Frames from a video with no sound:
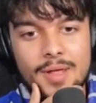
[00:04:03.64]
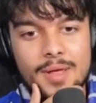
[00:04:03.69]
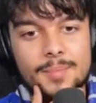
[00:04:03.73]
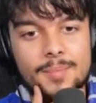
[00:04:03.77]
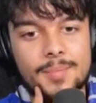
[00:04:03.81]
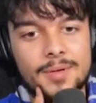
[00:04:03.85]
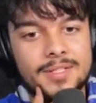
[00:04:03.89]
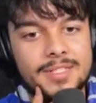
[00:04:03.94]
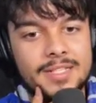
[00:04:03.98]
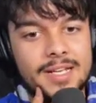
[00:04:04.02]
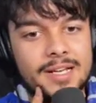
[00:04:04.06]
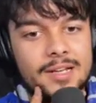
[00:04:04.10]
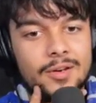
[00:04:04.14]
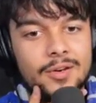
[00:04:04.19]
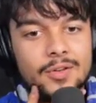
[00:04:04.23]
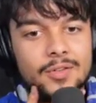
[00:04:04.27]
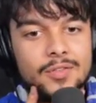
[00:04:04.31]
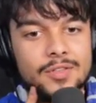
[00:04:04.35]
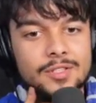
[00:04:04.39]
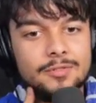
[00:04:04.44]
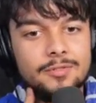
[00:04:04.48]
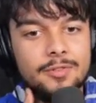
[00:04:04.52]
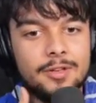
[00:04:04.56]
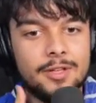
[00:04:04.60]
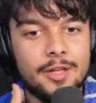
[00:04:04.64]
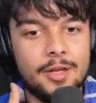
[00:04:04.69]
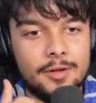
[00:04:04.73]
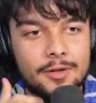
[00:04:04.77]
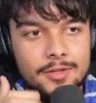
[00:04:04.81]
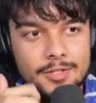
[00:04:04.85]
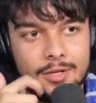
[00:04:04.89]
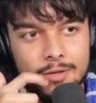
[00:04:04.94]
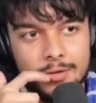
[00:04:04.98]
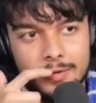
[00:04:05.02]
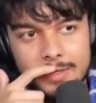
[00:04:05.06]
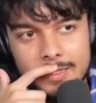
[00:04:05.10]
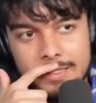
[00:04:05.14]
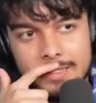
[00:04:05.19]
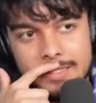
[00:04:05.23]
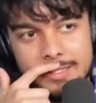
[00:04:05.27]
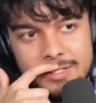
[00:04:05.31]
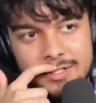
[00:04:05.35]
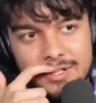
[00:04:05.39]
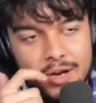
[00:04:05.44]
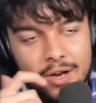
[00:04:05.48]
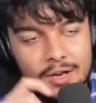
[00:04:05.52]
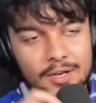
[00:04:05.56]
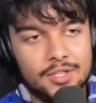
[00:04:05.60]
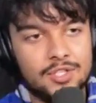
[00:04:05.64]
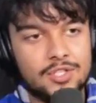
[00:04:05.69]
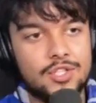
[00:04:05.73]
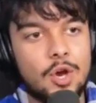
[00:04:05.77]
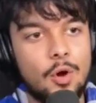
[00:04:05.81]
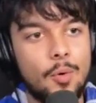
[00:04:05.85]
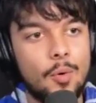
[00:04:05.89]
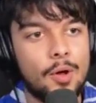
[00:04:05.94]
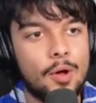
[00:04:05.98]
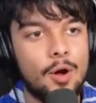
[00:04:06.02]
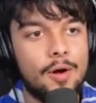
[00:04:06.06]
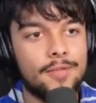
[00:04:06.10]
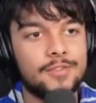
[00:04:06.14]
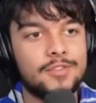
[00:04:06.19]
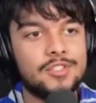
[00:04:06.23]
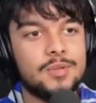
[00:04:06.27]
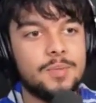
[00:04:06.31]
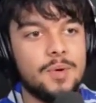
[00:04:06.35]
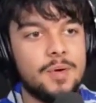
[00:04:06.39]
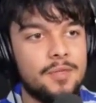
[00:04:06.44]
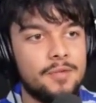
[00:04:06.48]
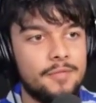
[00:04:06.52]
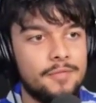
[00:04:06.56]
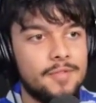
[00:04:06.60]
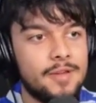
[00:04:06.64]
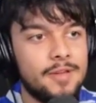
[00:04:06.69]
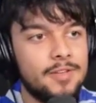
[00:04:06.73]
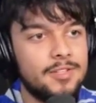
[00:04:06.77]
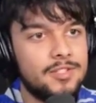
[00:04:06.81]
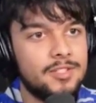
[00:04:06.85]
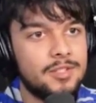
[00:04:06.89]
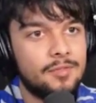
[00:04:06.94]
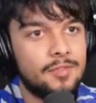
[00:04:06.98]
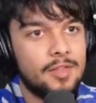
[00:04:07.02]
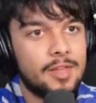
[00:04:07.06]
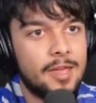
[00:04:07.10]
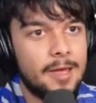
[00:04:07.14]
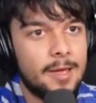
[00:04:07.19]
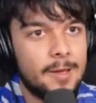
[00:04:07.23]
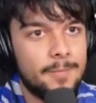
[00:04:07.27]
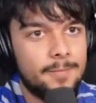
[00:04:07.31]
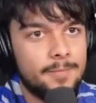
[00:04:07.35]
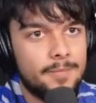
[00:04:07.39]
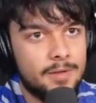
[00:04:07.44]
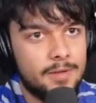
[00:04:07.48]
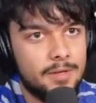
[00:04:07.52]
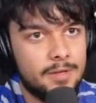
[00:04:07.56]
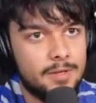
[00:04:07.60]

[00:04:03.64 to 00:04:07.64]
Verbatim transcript: on it, but take a look at this video. So this is like showing off some of the features of the game.